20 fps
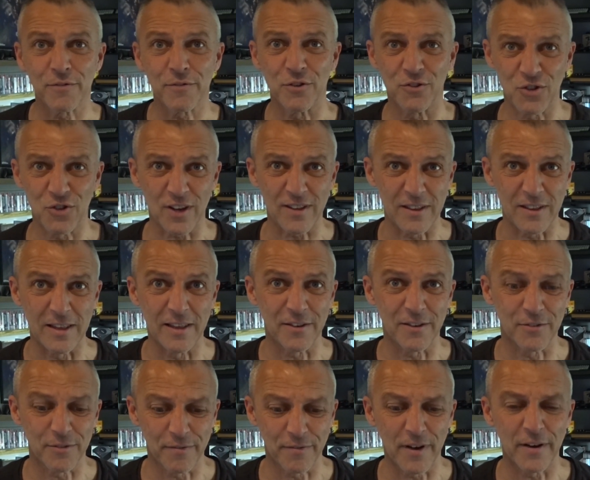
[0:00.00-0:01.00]
to check the
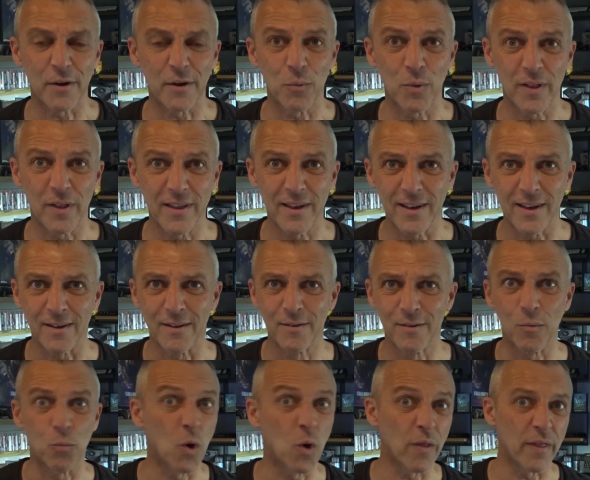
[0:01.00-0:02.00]
list to find out where they are
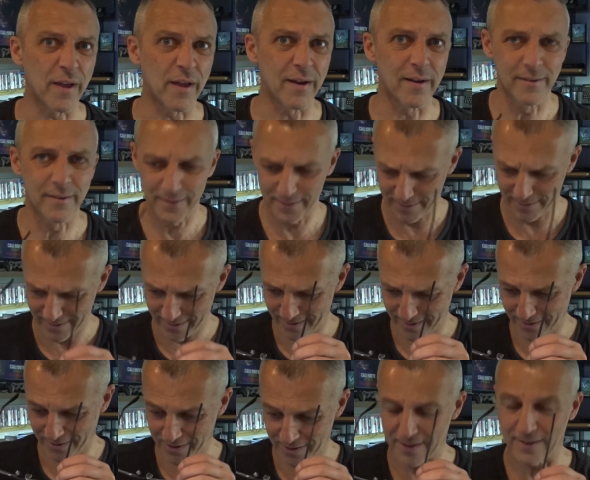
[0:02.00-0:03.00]
or what they are.
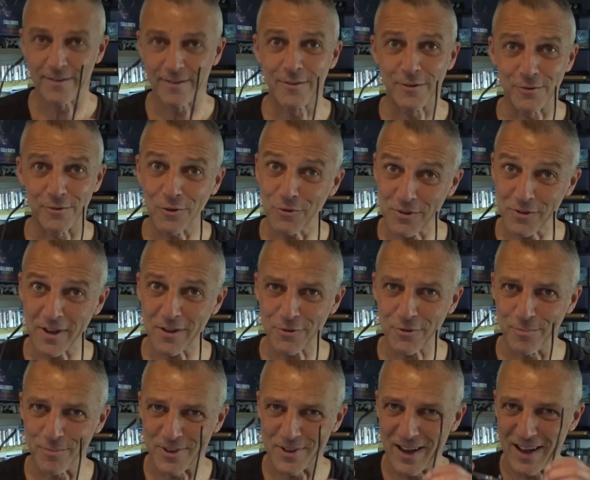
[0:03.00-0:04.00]
So yeah, so it does take
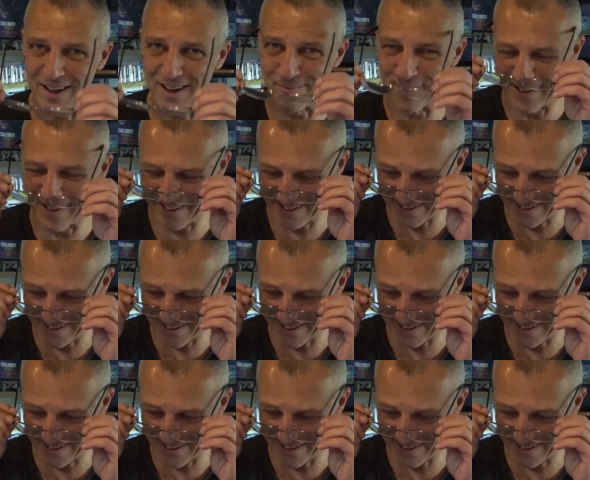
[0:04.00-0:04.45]
some time.